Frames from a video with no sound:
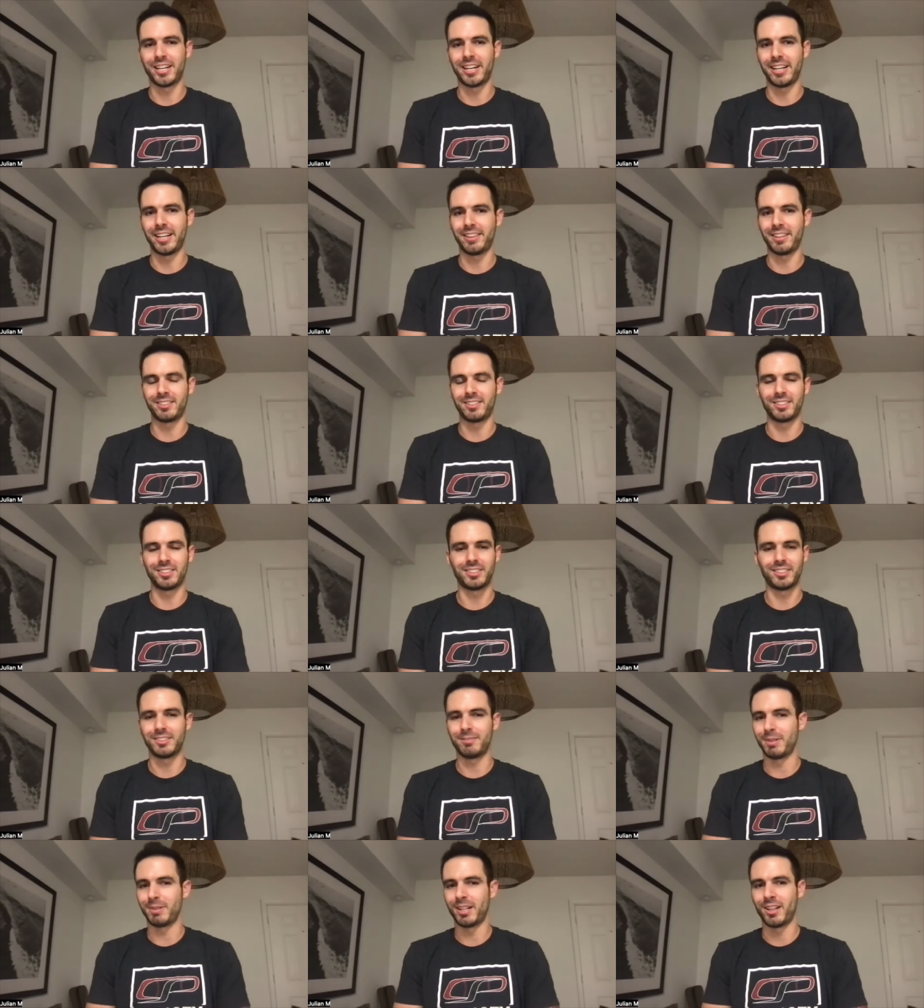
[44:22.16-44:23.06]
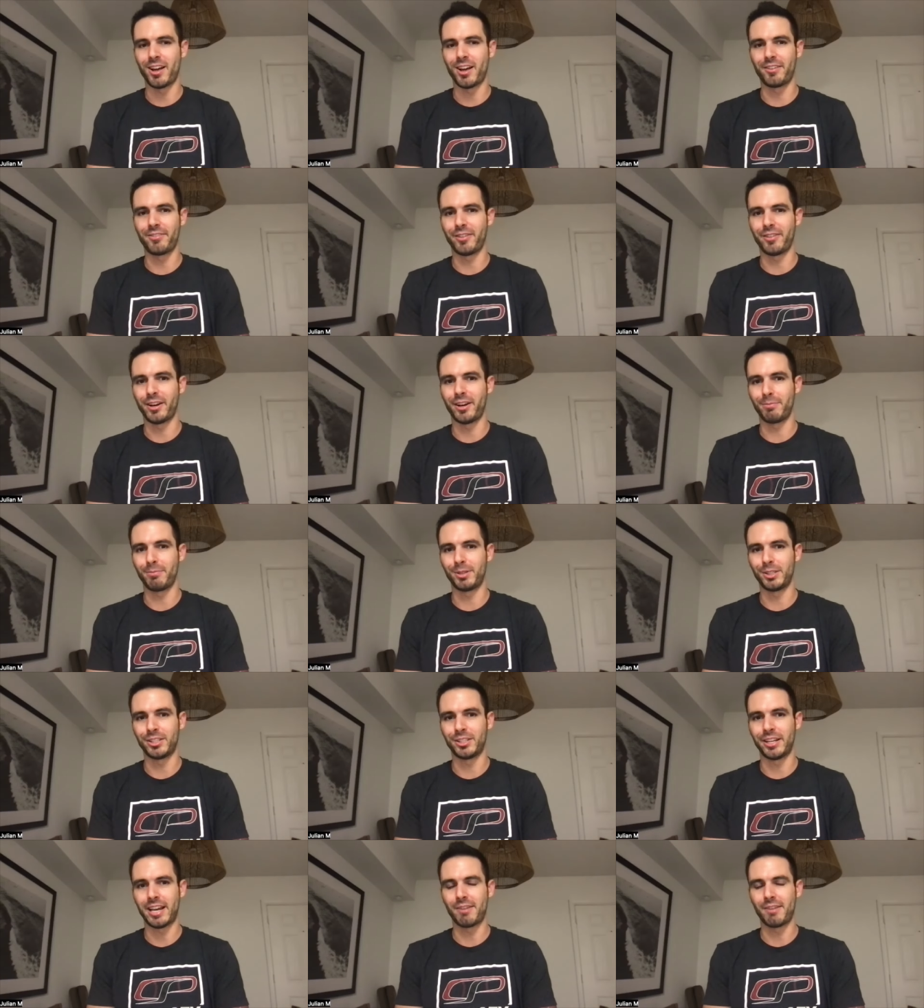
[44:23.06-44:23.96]
it. This has been a lot of fun. I
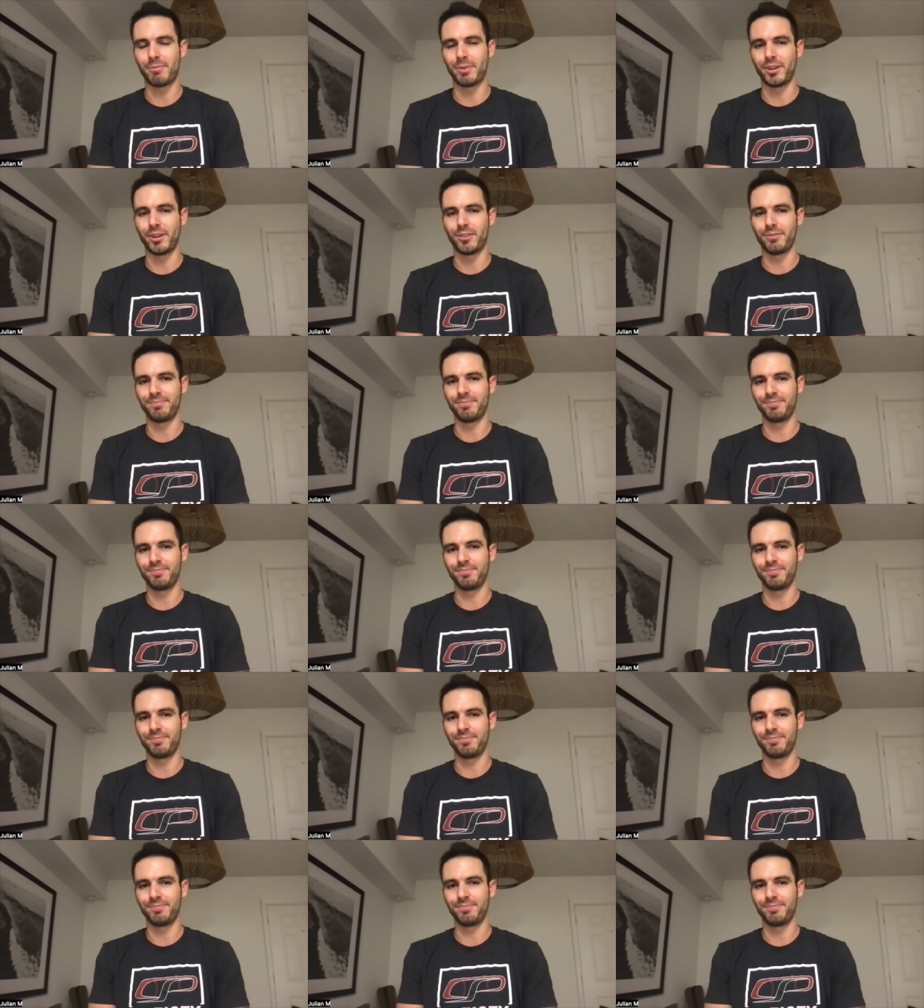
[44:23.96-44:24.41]
appreciate you having me on.